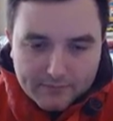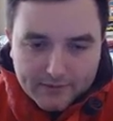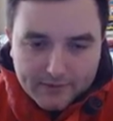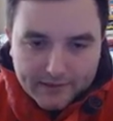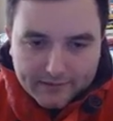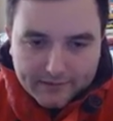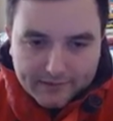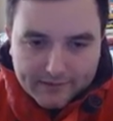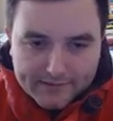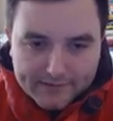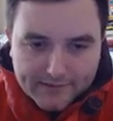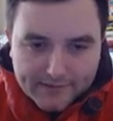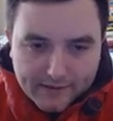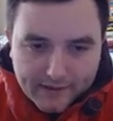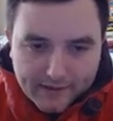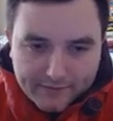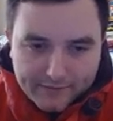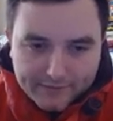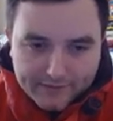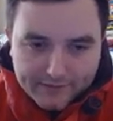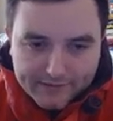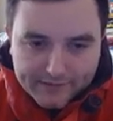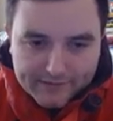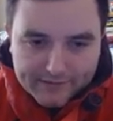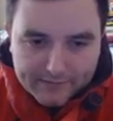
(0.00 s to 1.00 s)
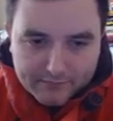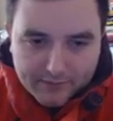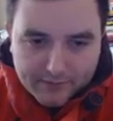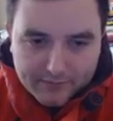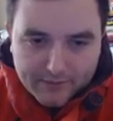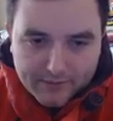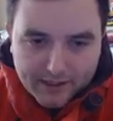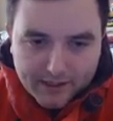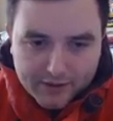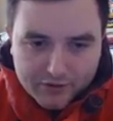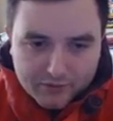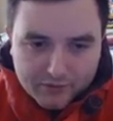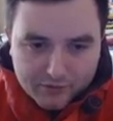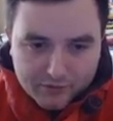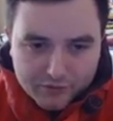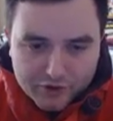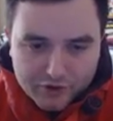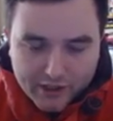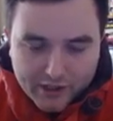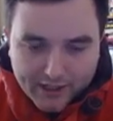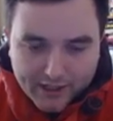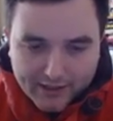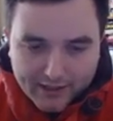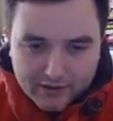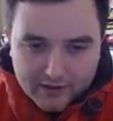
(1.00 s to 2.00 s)
being there's, I think, some perpetual
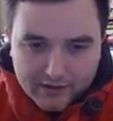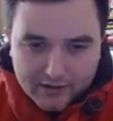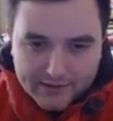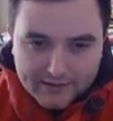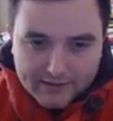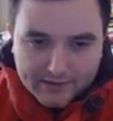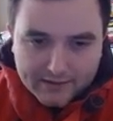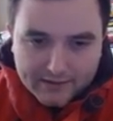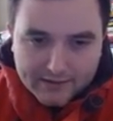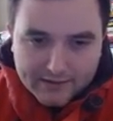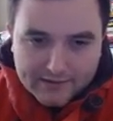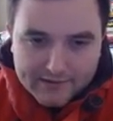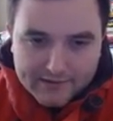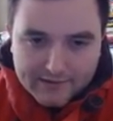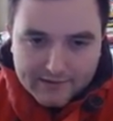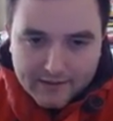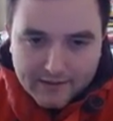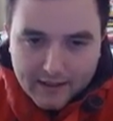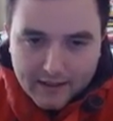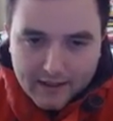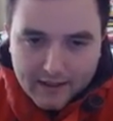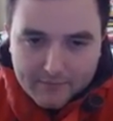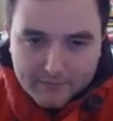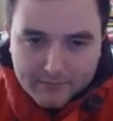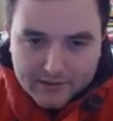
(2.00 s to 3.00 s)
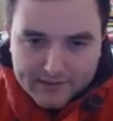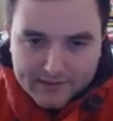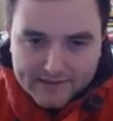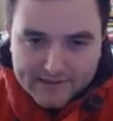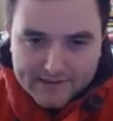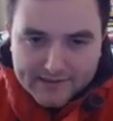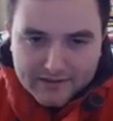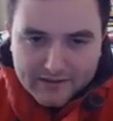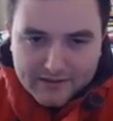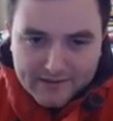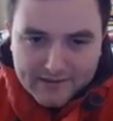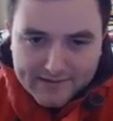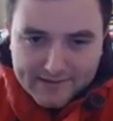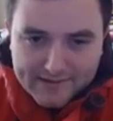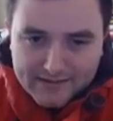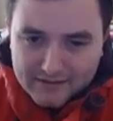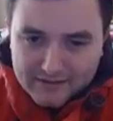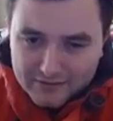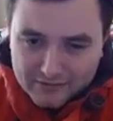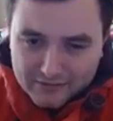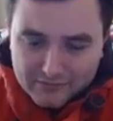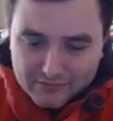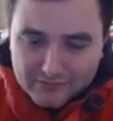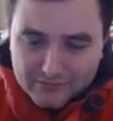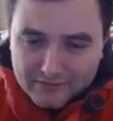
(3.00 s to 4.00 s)
check ideas, but it starts to
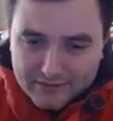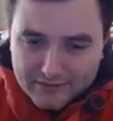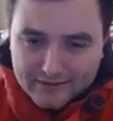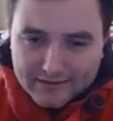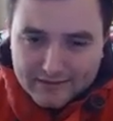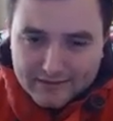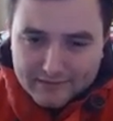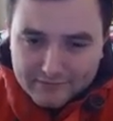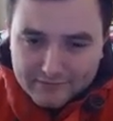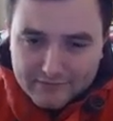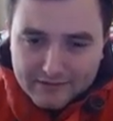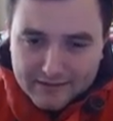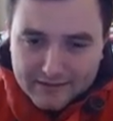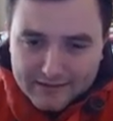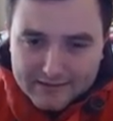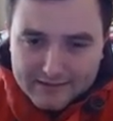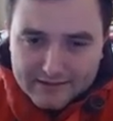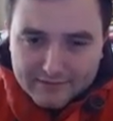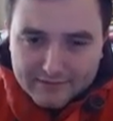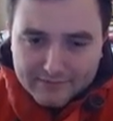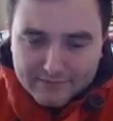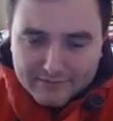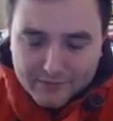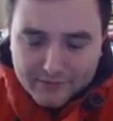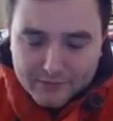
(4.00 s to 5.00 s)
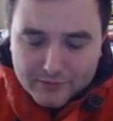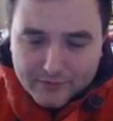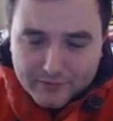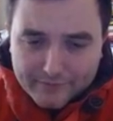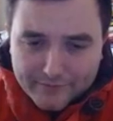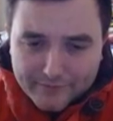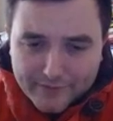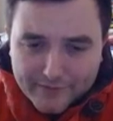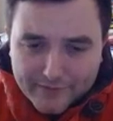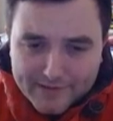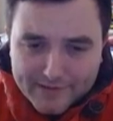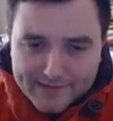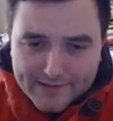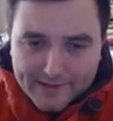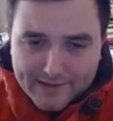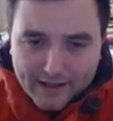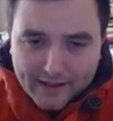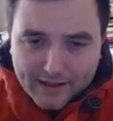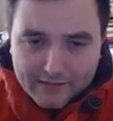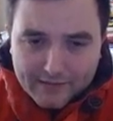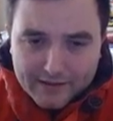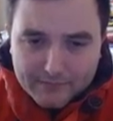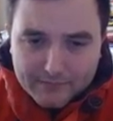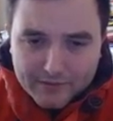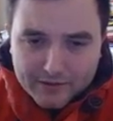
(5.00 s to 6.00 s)
look really, really difficult and very
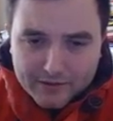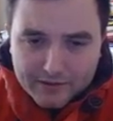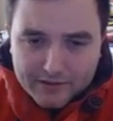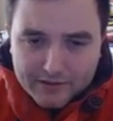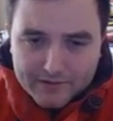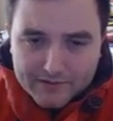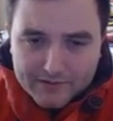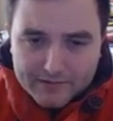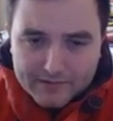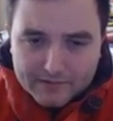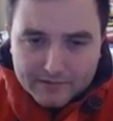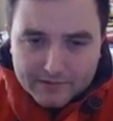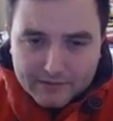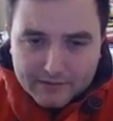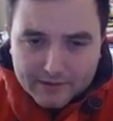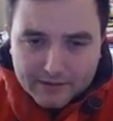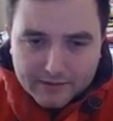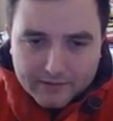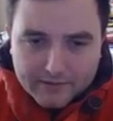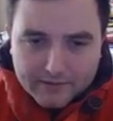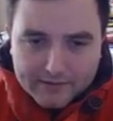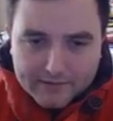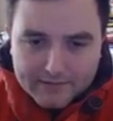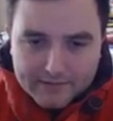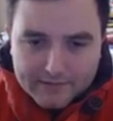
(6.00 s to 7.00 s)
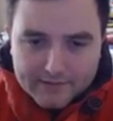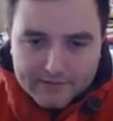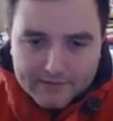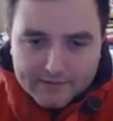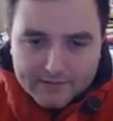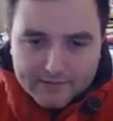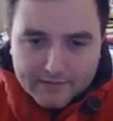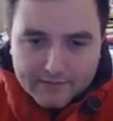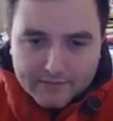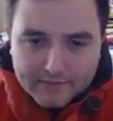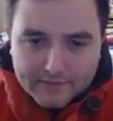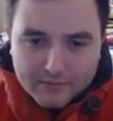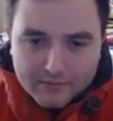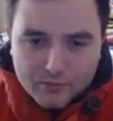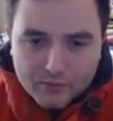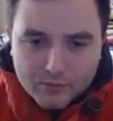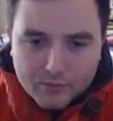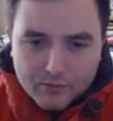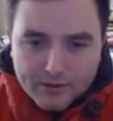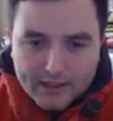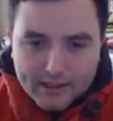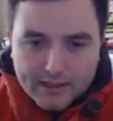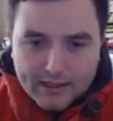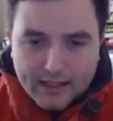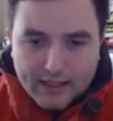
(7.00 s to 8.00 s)
scary because, you know, this this is a
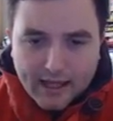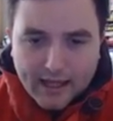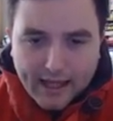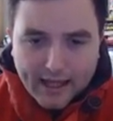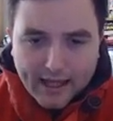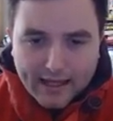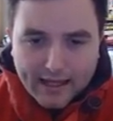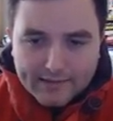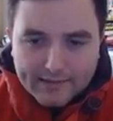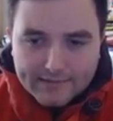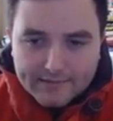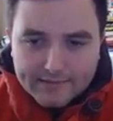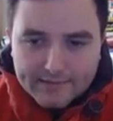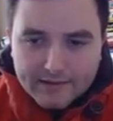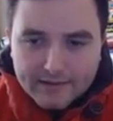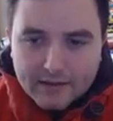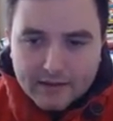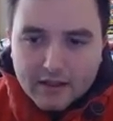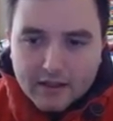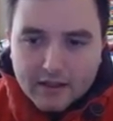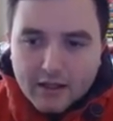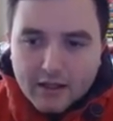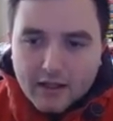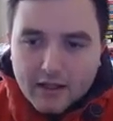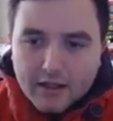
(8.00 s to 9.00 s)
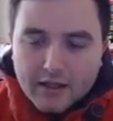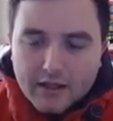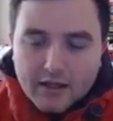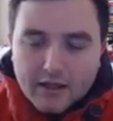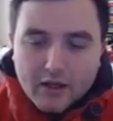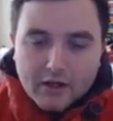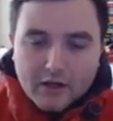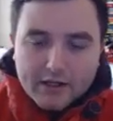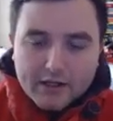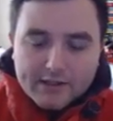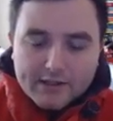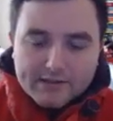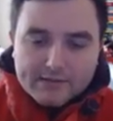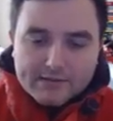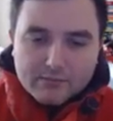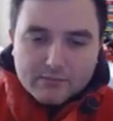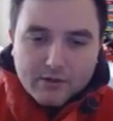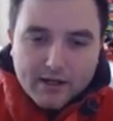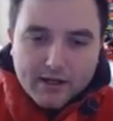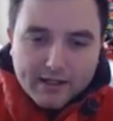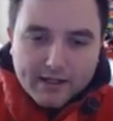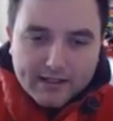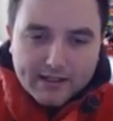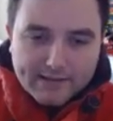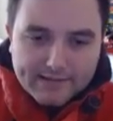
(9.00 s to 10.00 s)
queen and knight
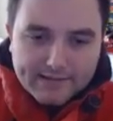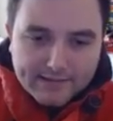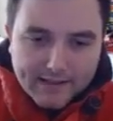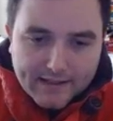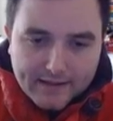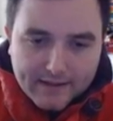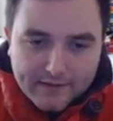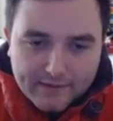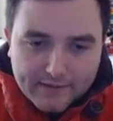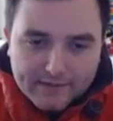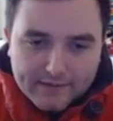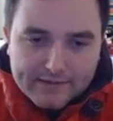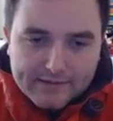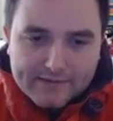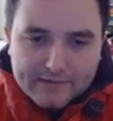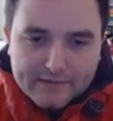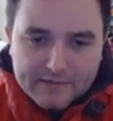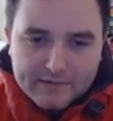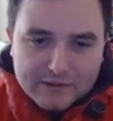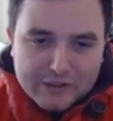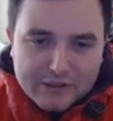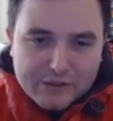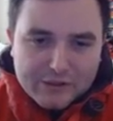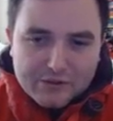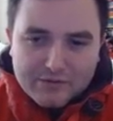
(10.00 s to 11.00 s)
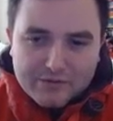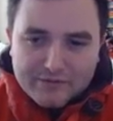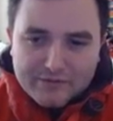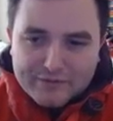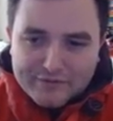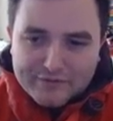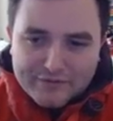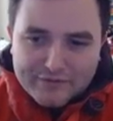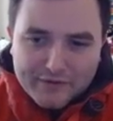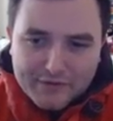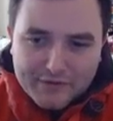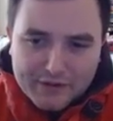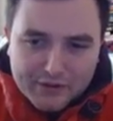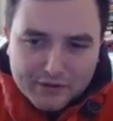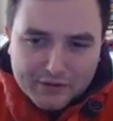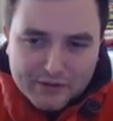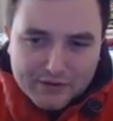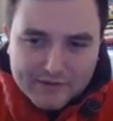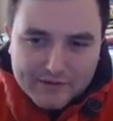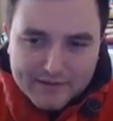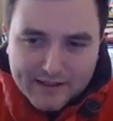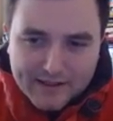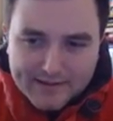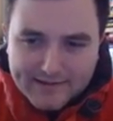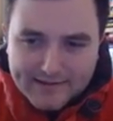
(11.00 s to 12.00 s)
working together. These are two very
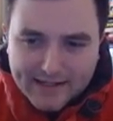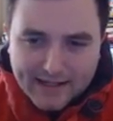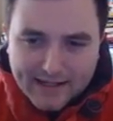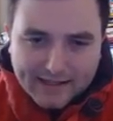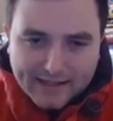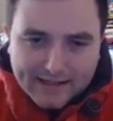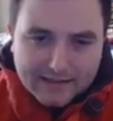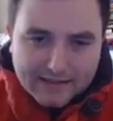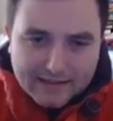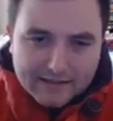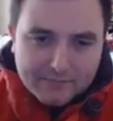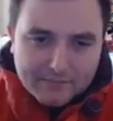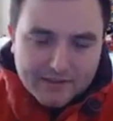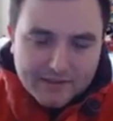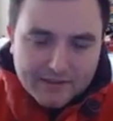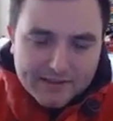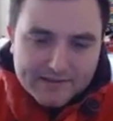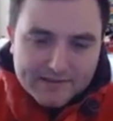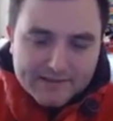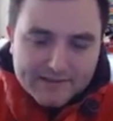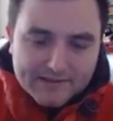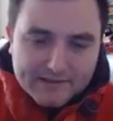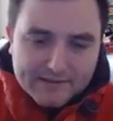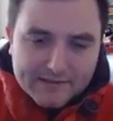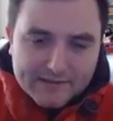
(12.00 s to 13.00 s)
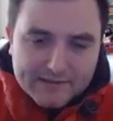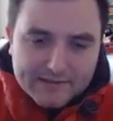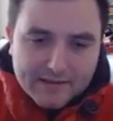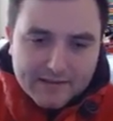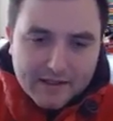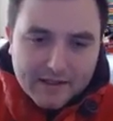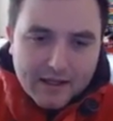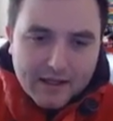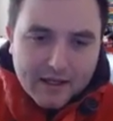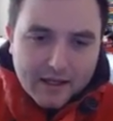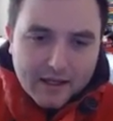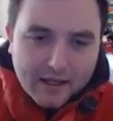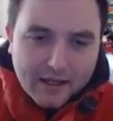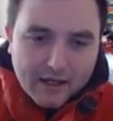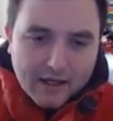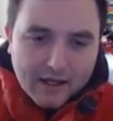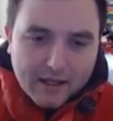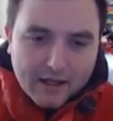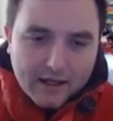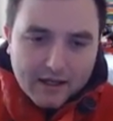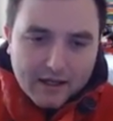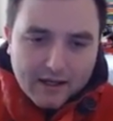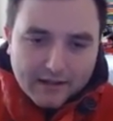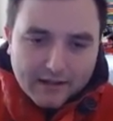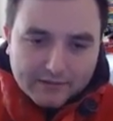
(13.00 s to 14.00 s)
good attacking pieces
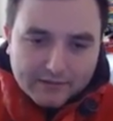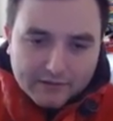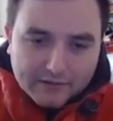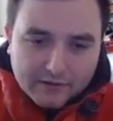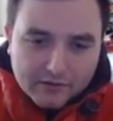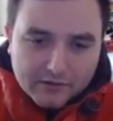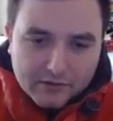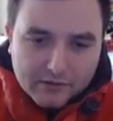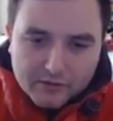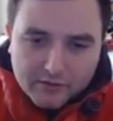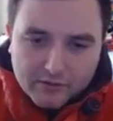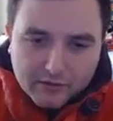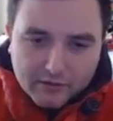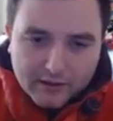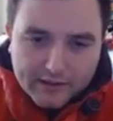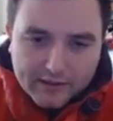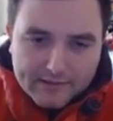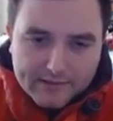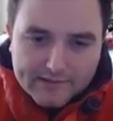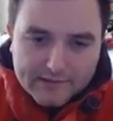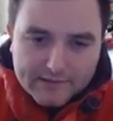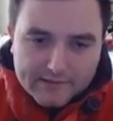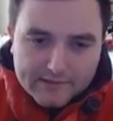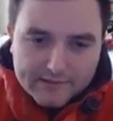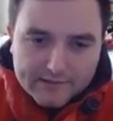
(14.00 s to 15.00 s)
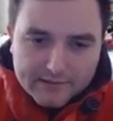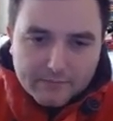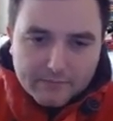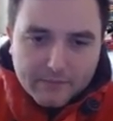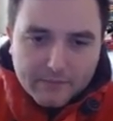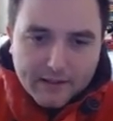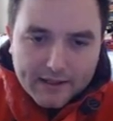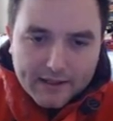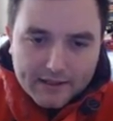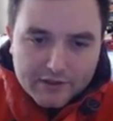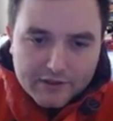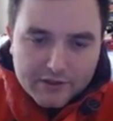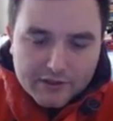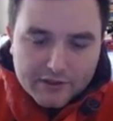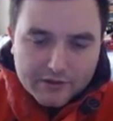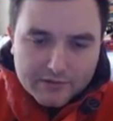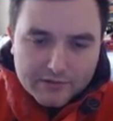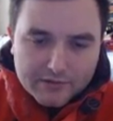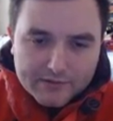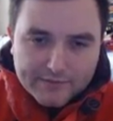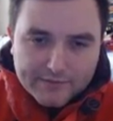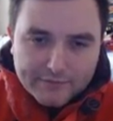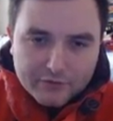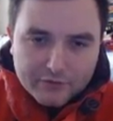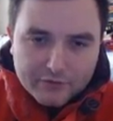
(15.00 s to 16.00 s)
uh, and can create some
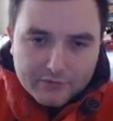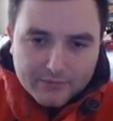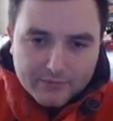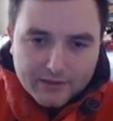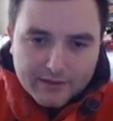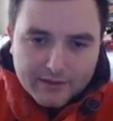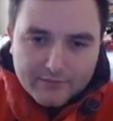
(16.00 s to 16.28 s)
issues for me.